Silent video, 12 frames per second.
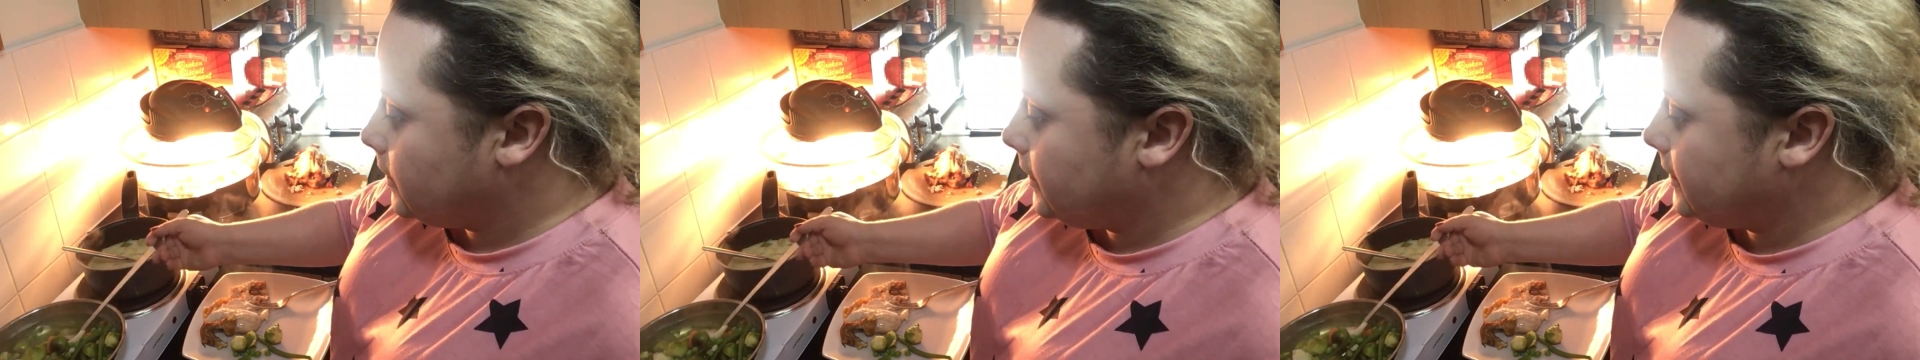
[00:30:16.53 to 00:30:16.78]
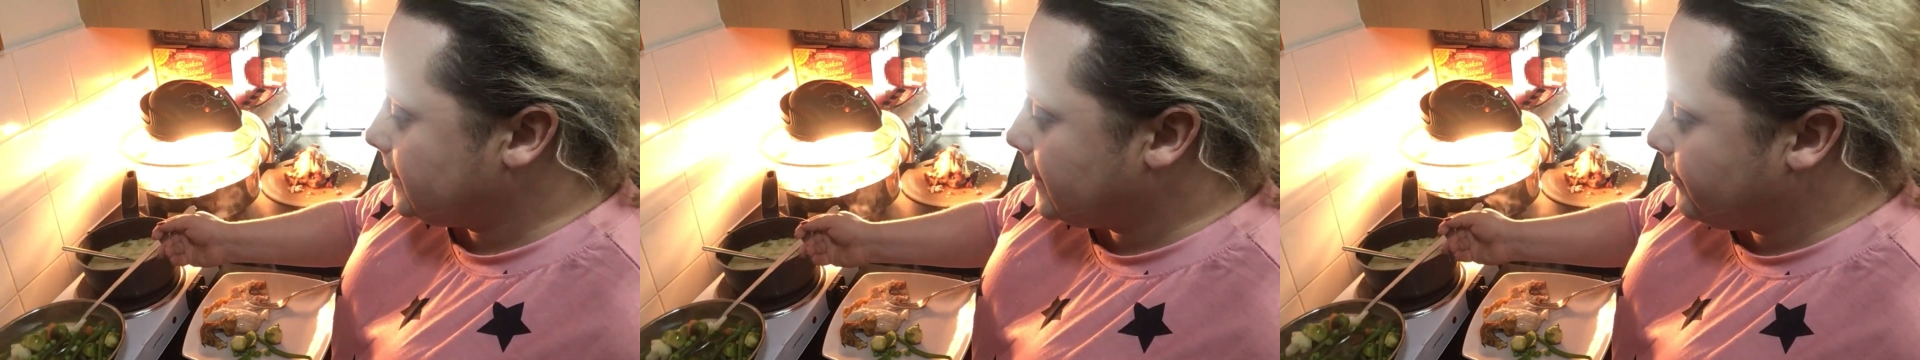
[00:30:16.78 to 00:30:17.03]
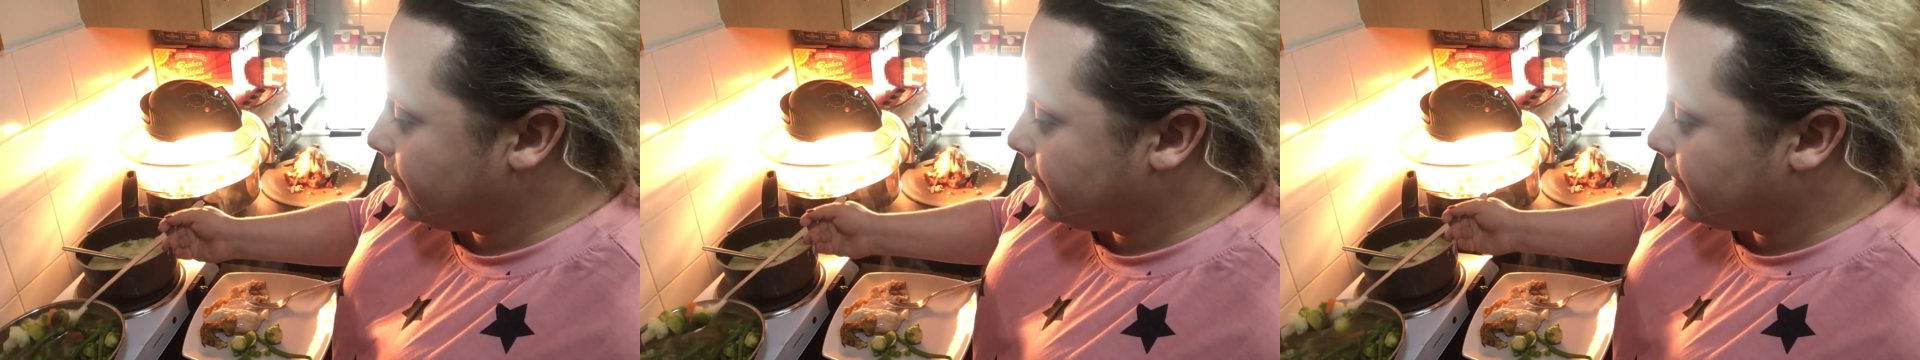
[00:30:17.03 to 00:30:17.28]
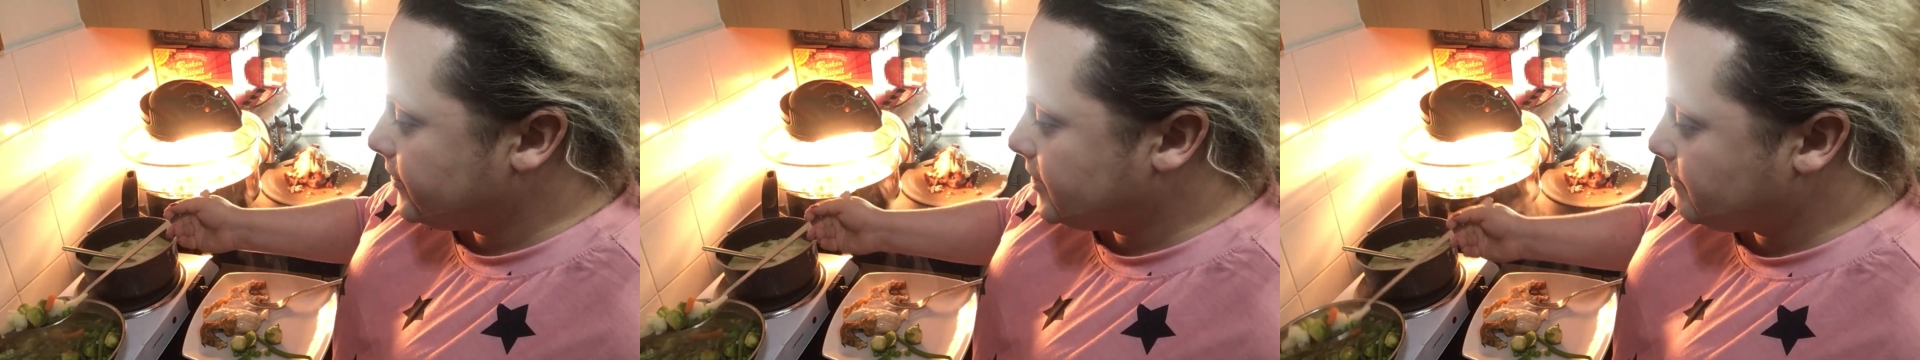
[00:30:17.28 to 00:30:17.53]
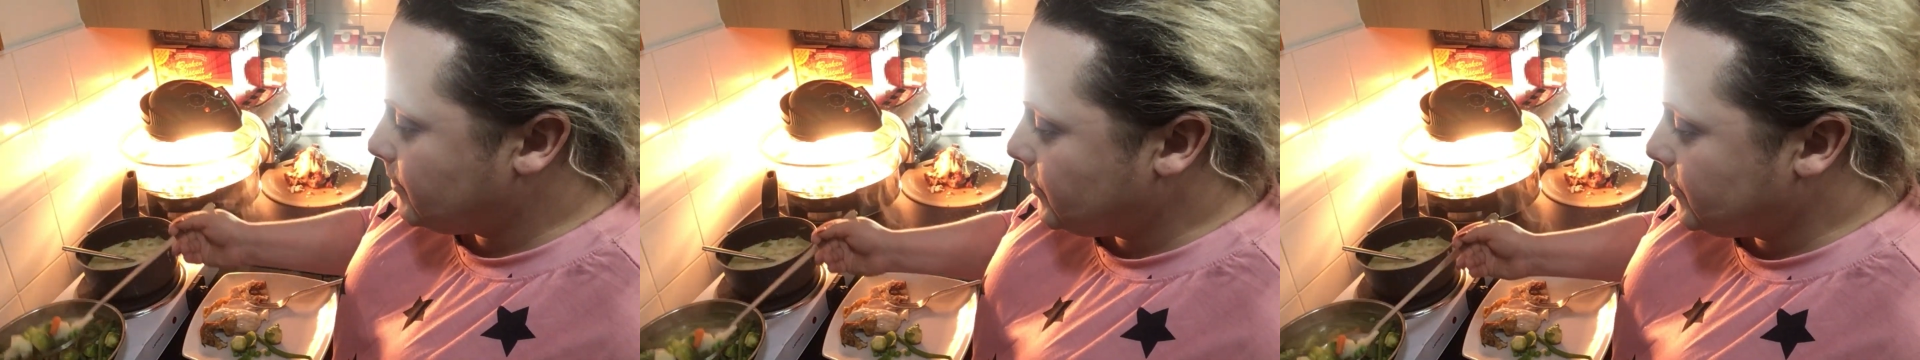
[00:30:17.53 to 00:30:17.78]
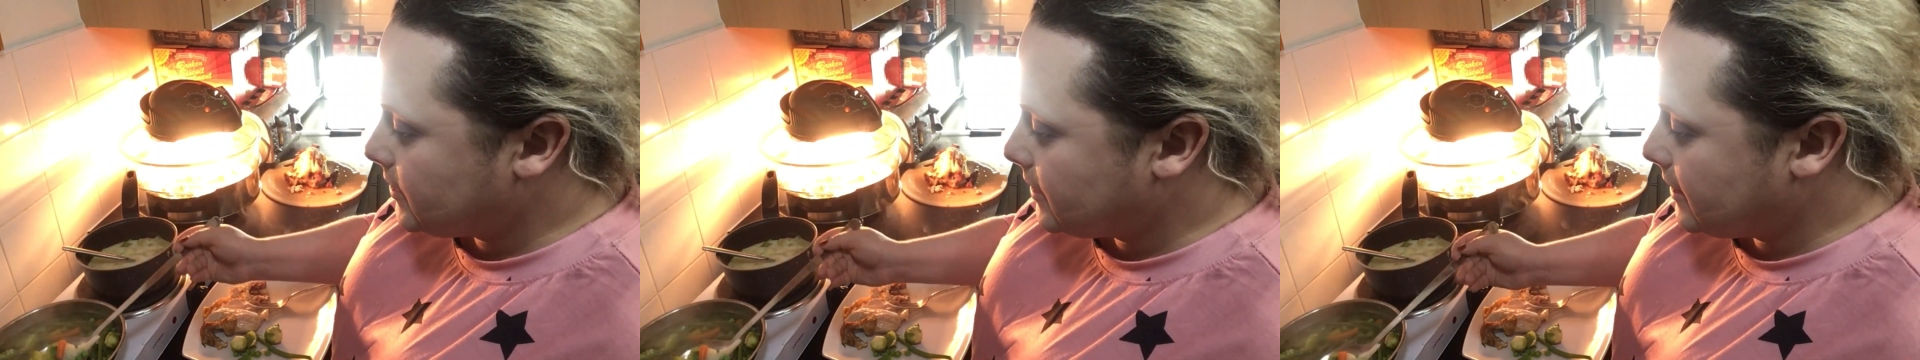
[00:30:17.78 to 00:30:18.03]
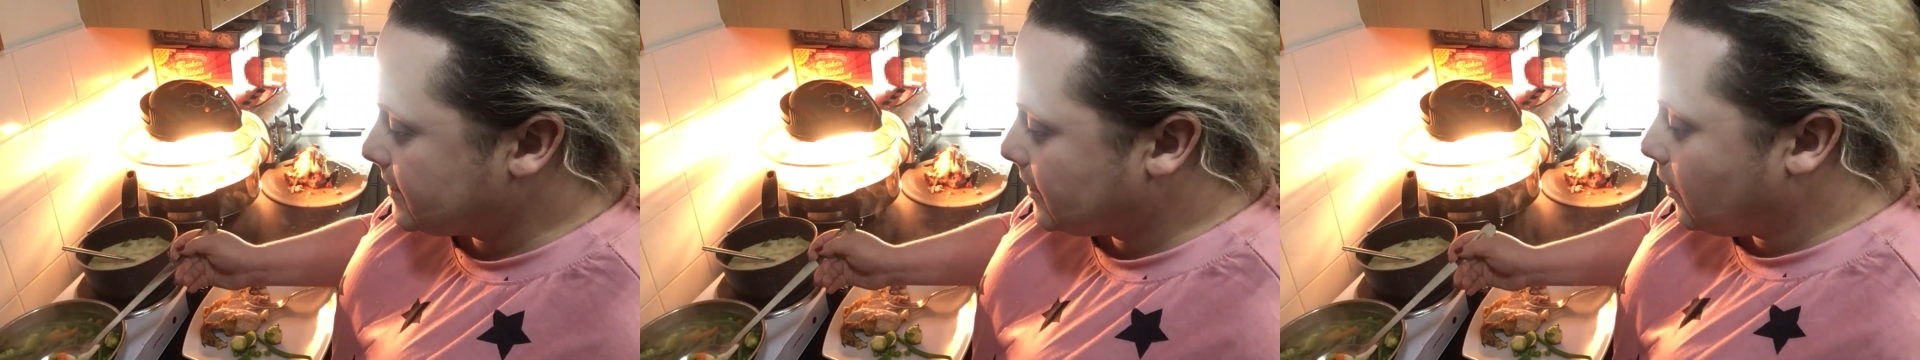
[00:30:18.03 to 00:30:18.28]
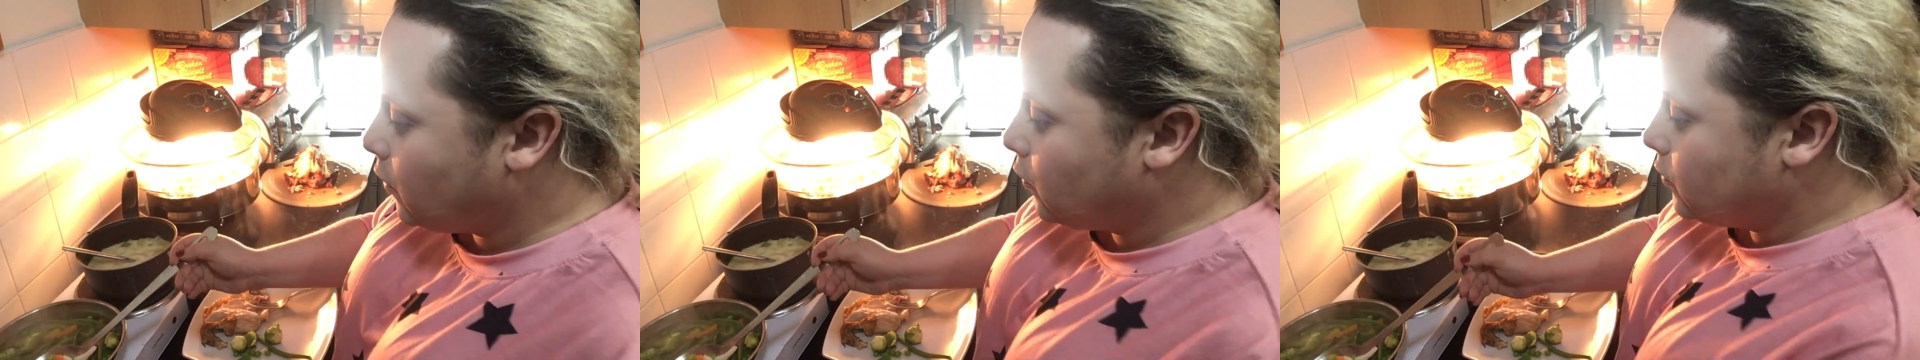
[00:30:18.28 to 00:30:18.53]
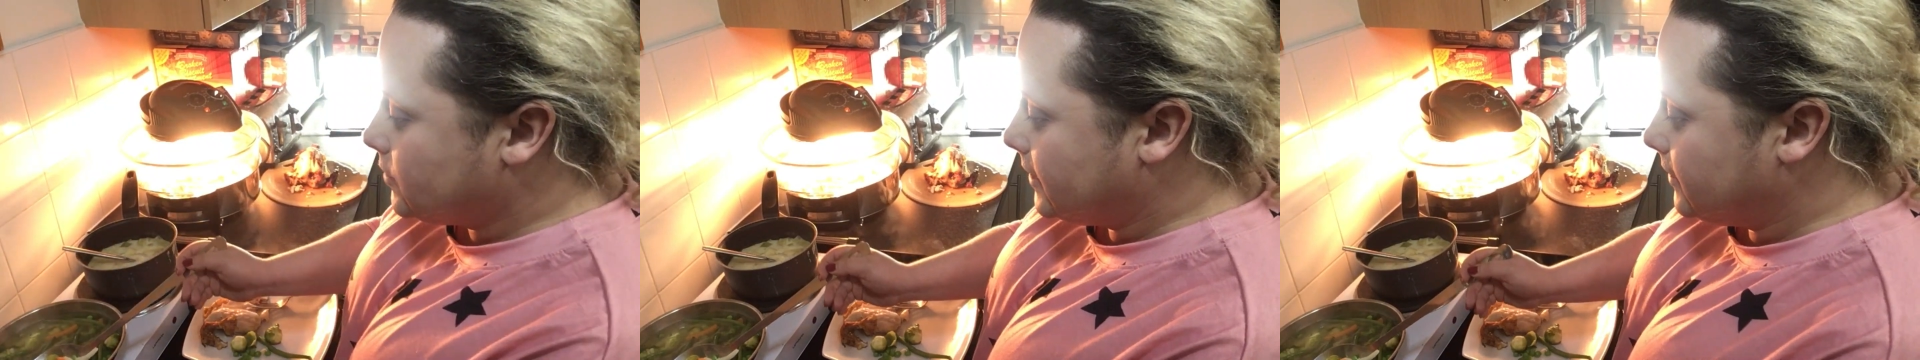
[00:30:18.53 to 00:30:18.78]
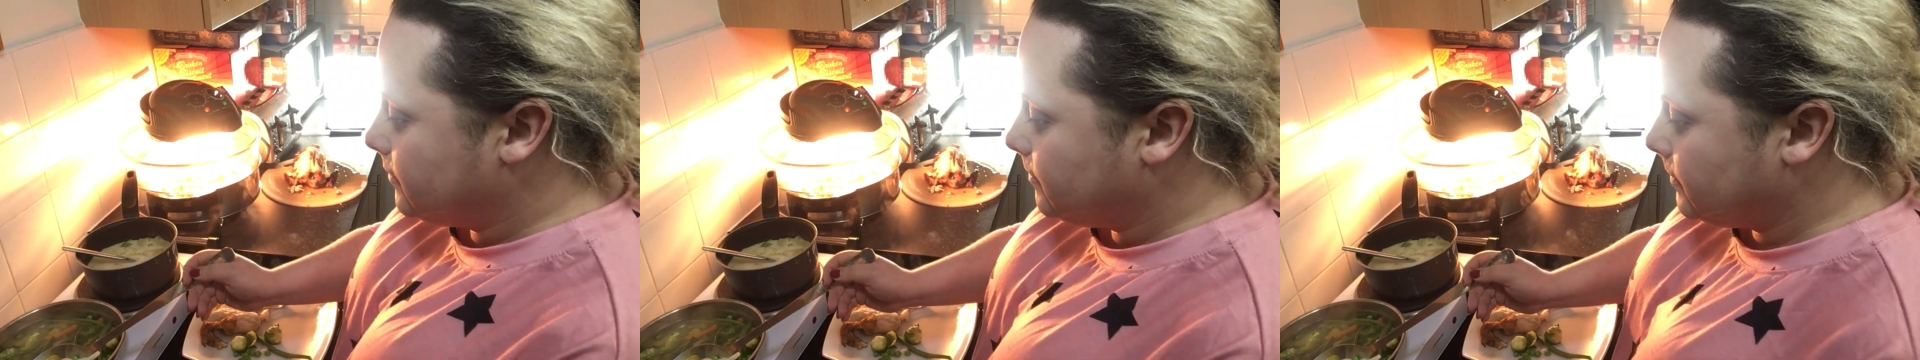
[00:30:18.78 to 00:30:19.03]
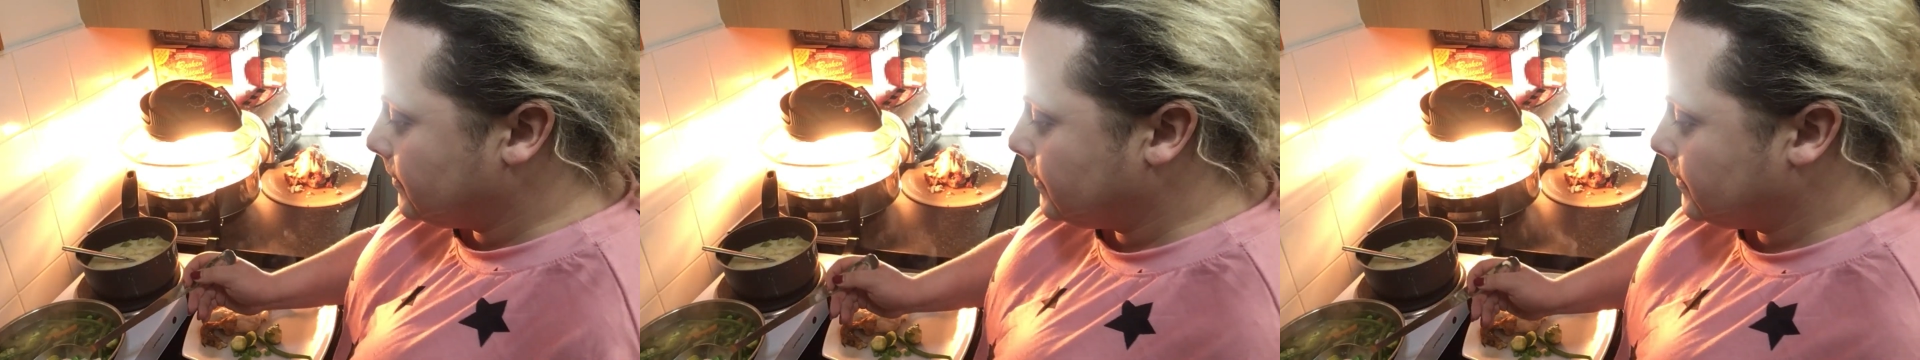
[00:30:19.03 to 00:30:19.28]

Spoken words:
I need to get one of those spoons that has holes in them.